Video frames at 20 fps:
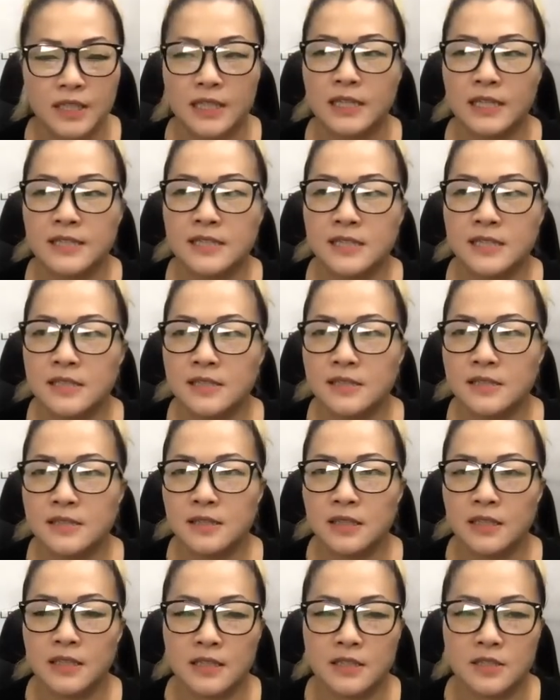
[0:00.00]
And since
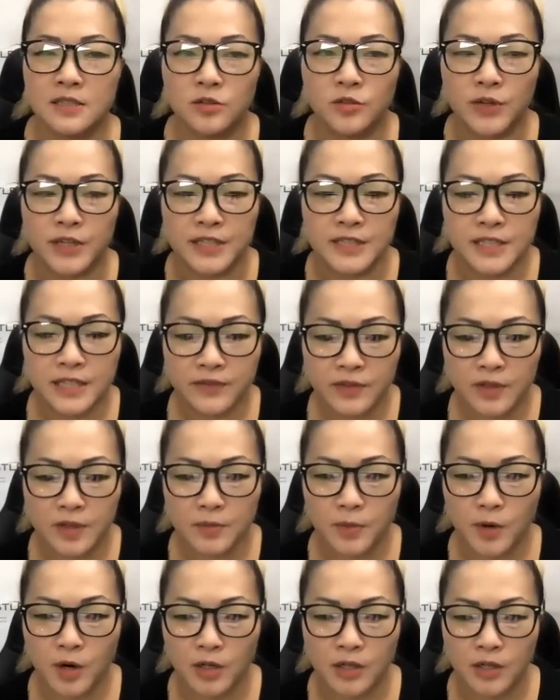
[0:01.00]
like it's a creativity
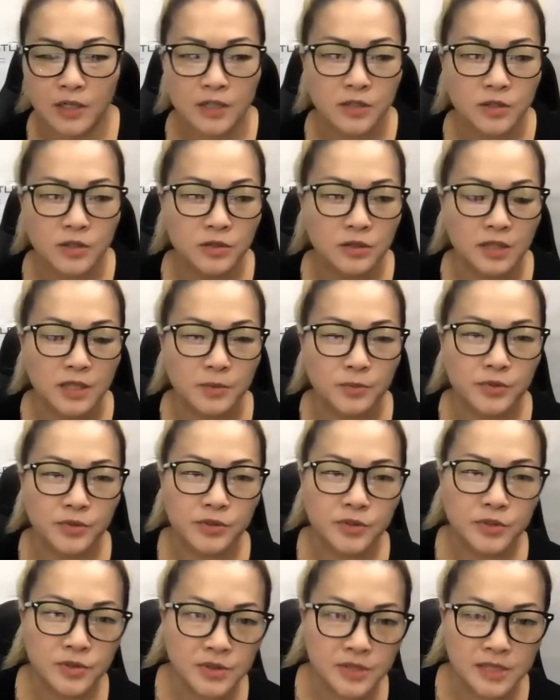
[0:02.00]
part, you're like
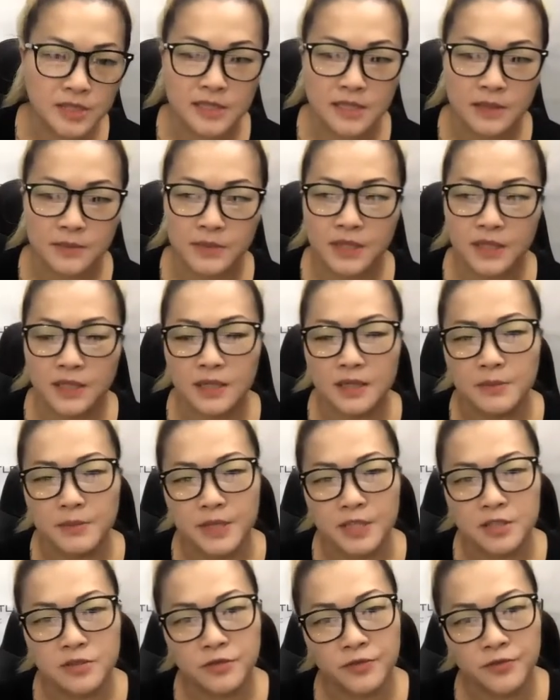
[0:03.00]
producing something and it
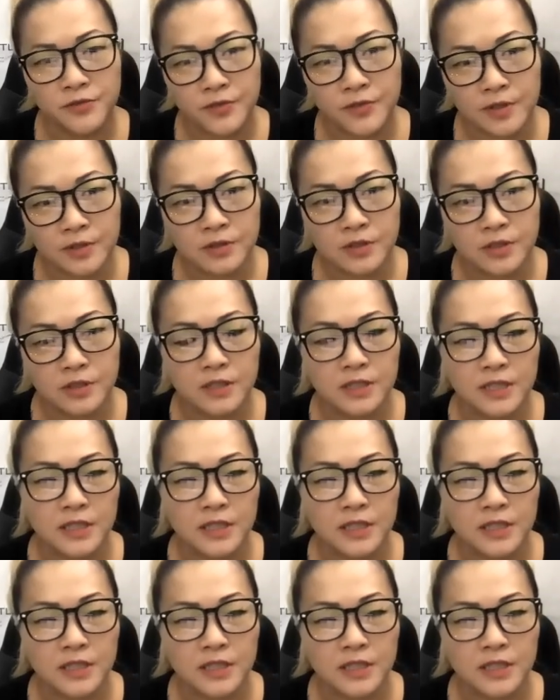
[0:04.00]
makes you feel good.